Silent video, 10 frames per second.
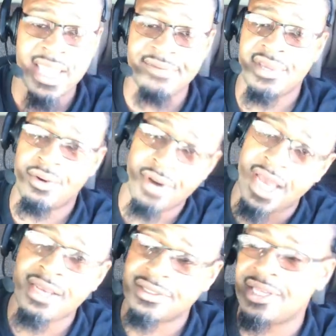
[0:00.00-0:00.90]
give me a
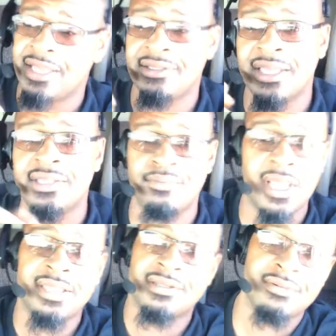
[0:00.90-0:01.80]
wash, that's a
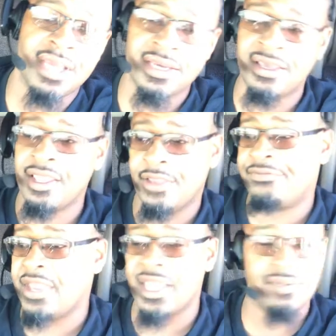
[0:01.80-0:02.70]
blessing right there,
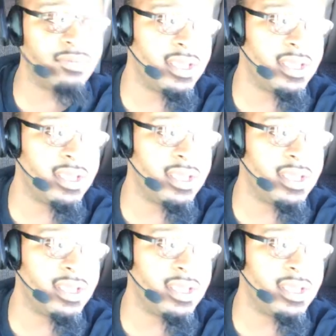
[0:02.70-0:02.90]
if you ask